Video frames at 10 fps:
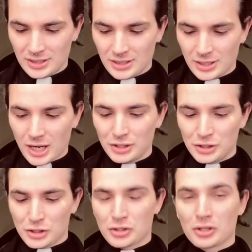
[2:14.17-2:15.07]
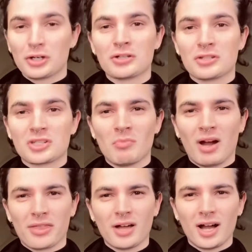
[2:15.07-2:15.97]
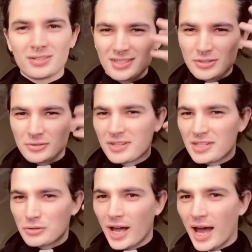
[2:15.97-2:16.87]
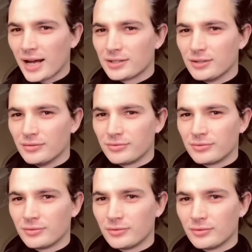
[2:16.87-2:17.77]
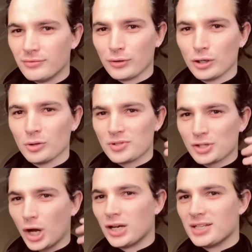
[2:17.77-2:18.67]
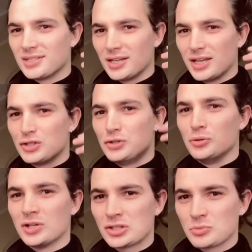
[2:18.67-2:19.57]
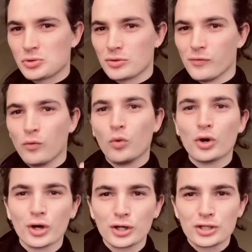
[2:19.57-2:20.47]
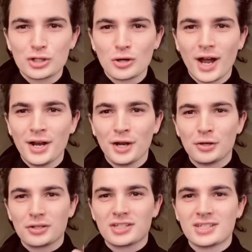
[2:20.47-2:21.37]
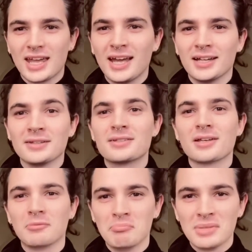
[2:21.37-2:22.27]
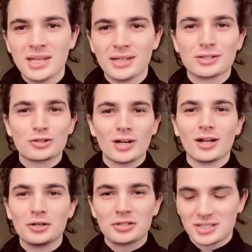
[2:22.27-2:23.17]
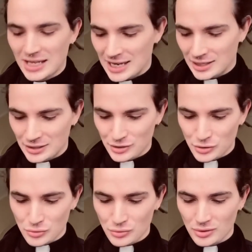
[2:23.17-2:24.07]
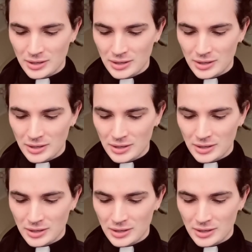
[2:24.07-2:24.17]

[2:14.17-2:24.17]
God discerns my thoughts. These are active verbs. God is doing some sort of work to try and understand me, to try to understand you.